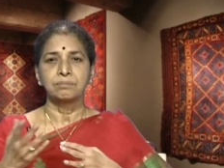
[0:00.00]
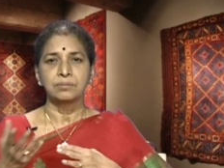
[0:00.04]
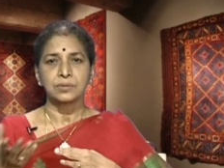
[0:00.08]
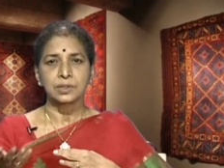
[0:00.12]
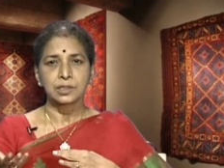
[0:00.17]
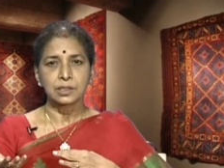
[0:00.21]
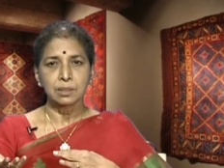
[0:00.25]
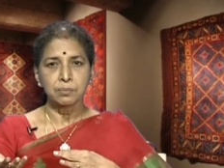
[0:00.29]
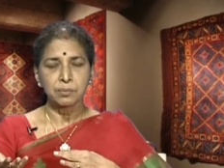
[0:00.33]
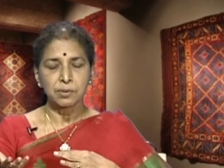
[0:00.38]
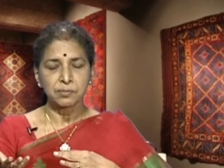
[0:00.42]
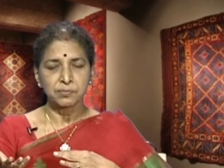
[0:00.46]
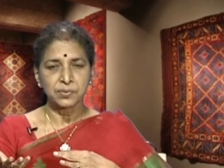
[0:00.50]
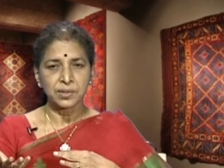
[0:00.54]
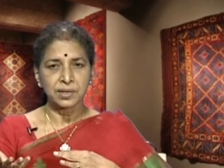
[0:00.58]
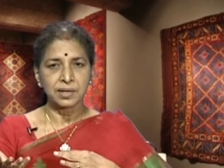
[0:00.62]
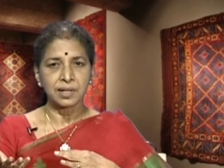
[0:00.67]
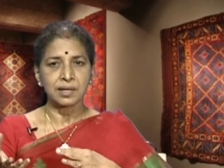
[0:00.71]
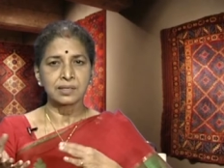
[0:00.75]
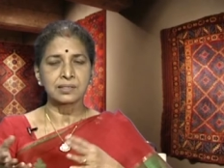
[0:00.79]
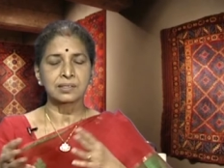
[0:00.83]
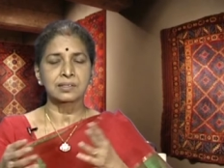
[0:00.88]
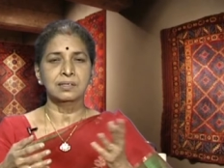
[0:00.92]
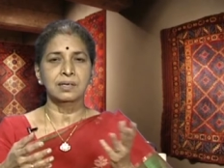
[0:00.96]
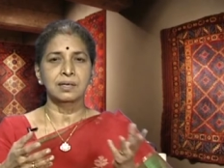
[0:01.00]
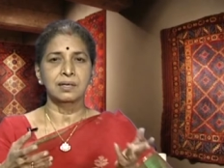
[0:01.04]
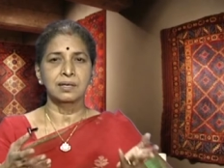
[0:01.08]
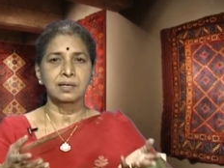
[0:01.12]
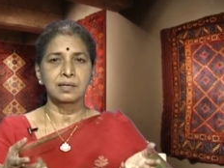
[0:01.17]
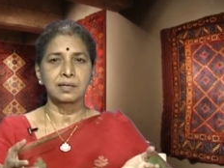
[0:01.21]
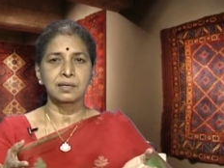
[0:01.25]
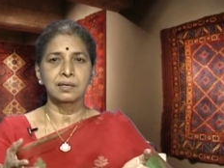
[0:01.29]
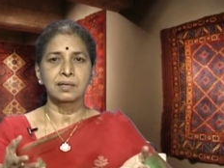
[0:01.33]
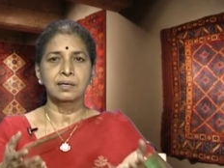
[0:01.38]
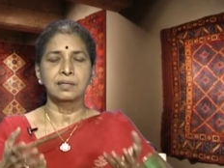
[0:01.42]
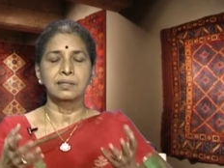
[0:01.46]
some of the dust and
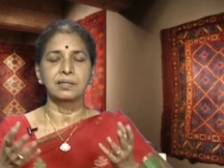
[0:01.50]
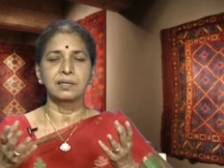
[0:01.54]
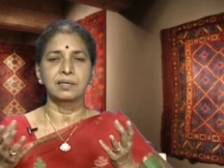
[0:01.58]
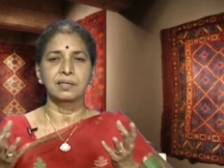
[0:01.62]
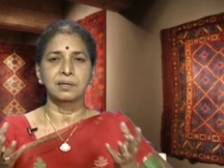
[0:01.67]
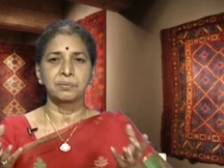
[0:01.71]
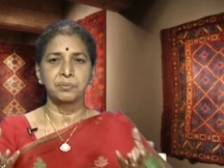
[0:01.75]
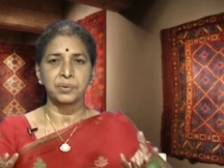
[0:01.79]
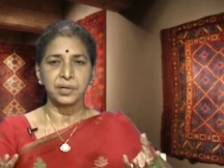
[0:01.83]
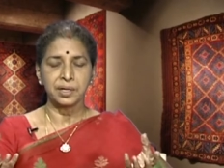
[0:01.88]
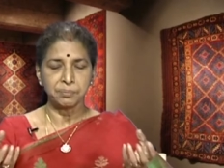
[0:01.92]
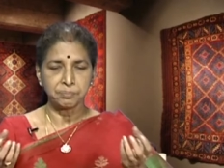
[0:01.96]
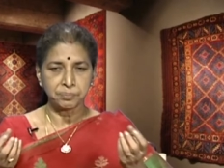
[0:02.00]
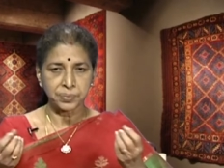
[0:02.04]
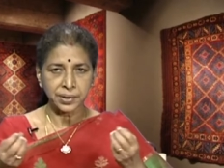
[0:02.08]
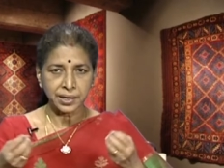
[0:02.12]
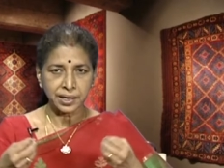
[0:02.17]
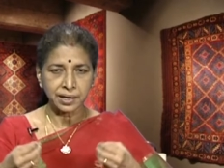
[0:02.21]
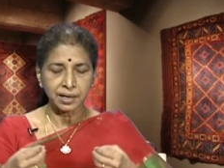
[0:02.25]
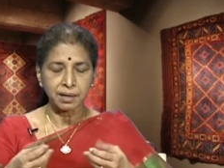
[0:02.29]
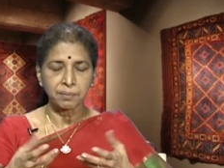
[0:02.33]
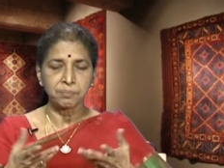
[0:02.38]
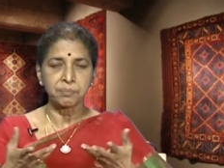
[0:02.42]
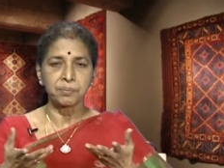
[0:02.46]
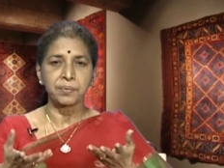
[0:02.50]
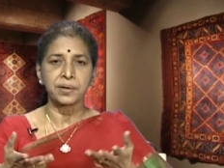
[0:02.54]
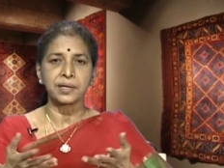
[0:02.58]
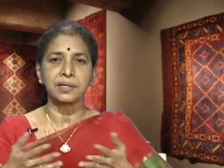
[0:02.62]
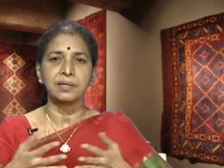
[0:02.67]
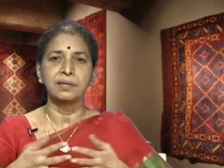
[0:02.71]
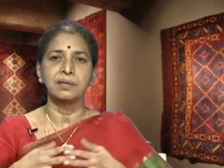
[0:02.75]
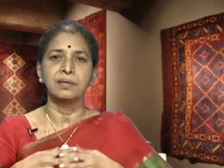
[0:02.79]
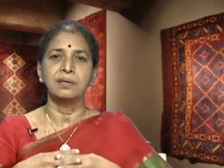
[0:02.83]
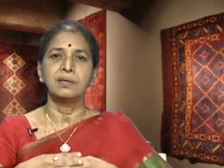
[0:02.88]
dirt that are being picked up by the